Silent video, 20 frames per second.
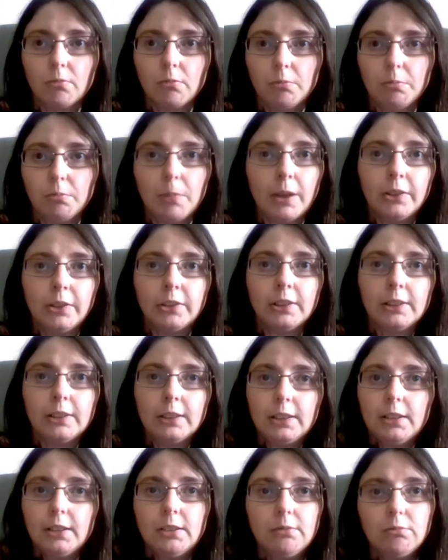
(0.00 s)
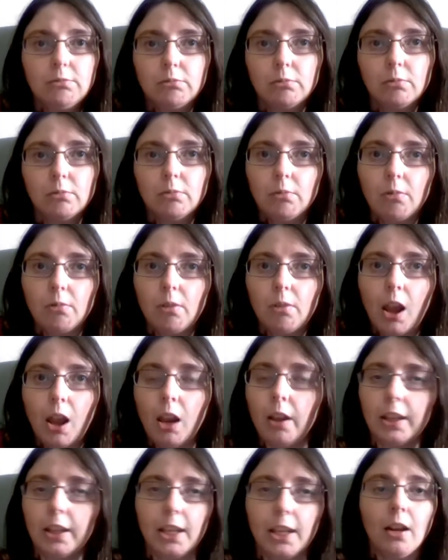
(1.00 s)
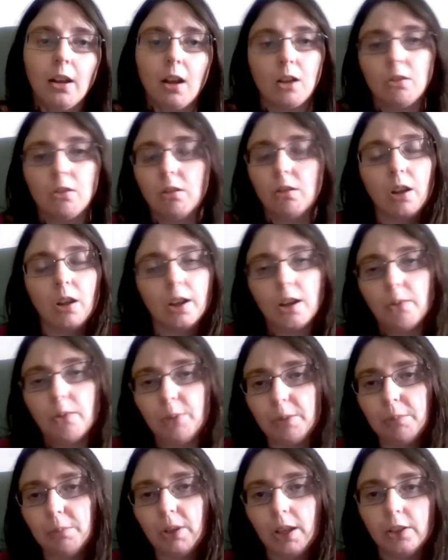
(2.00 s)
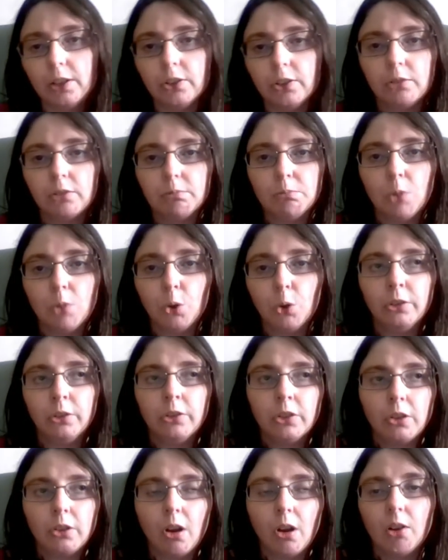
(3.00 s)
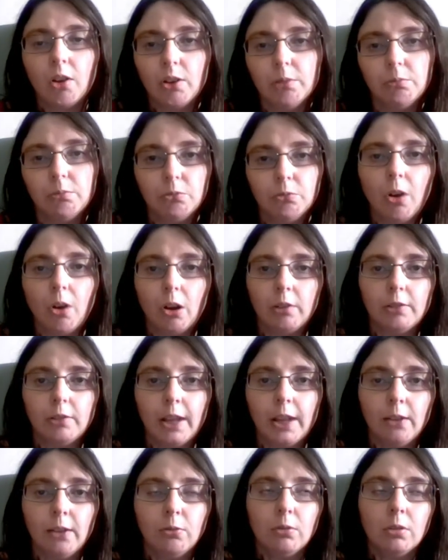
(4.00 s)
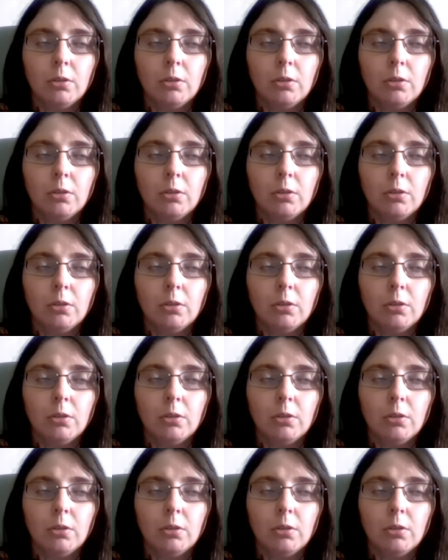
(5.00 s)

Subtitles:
basically I like your hardcore. Like I've been playing modded Skyrim right now.